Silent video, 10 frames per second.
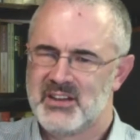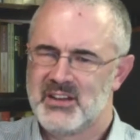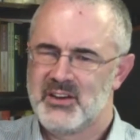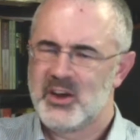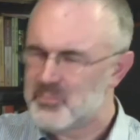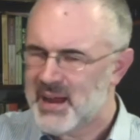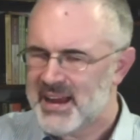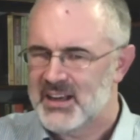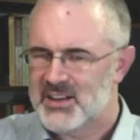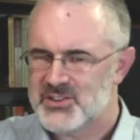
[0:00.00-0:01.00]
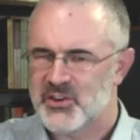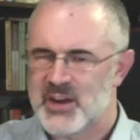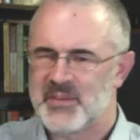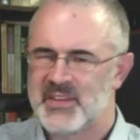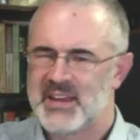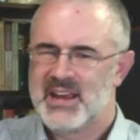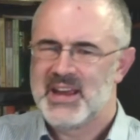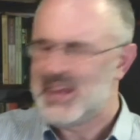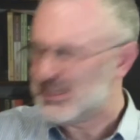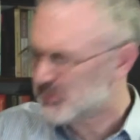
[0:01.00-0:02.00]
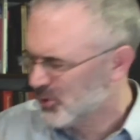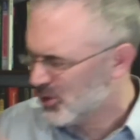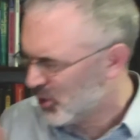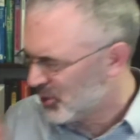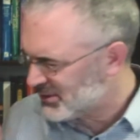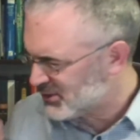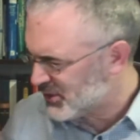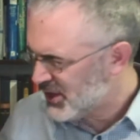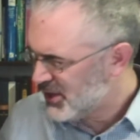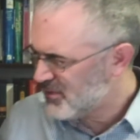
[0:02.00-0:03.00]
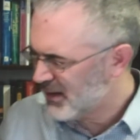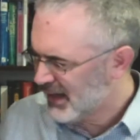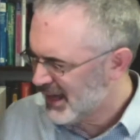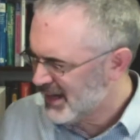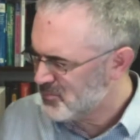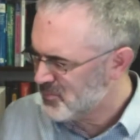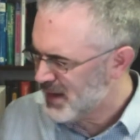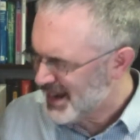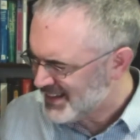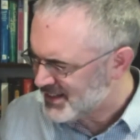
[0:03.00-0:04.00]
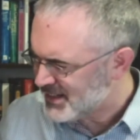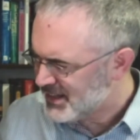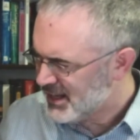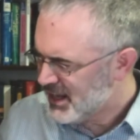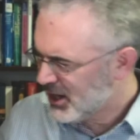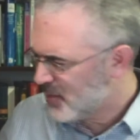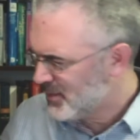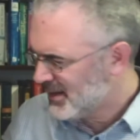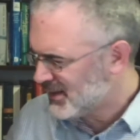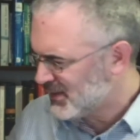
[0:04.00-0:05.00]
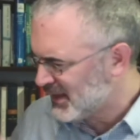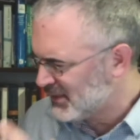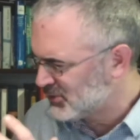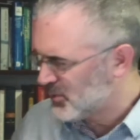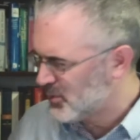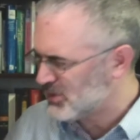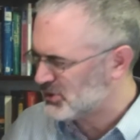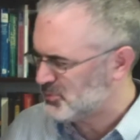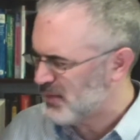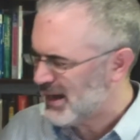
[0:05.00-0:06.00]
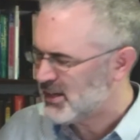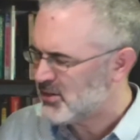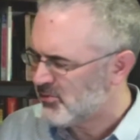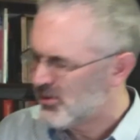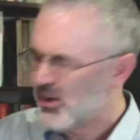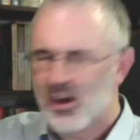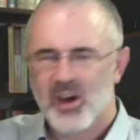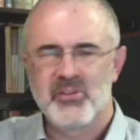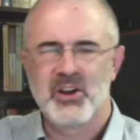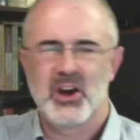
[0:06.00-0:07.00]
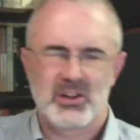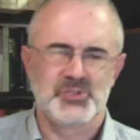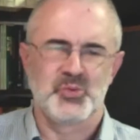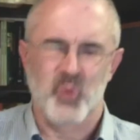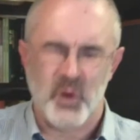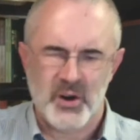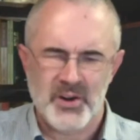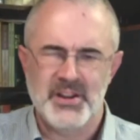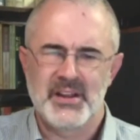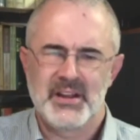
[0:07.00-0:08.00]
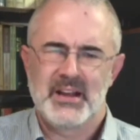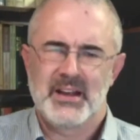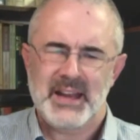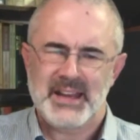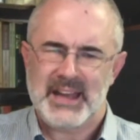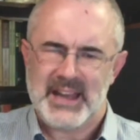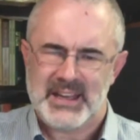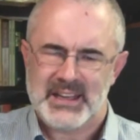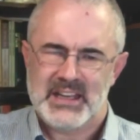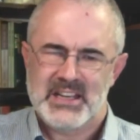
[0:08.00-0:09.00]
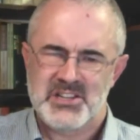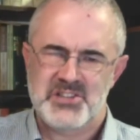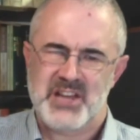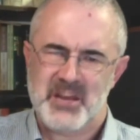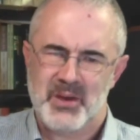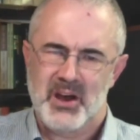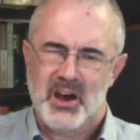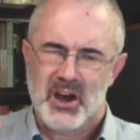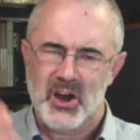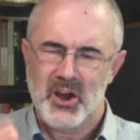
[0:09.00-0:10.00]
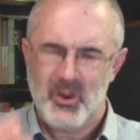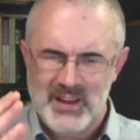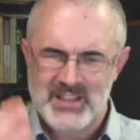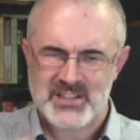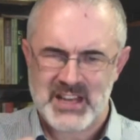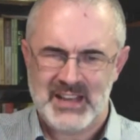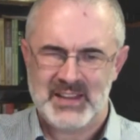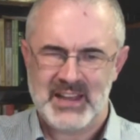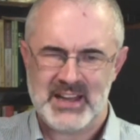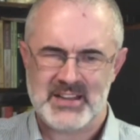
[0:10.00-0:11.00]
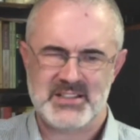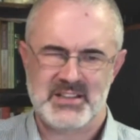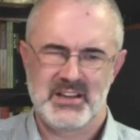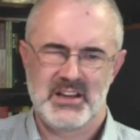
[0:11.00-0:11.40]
Not mindless agreement. That's what we're called to do, is to have a like mind, coming at things from the perspective of God's word, letting it shape how we see things.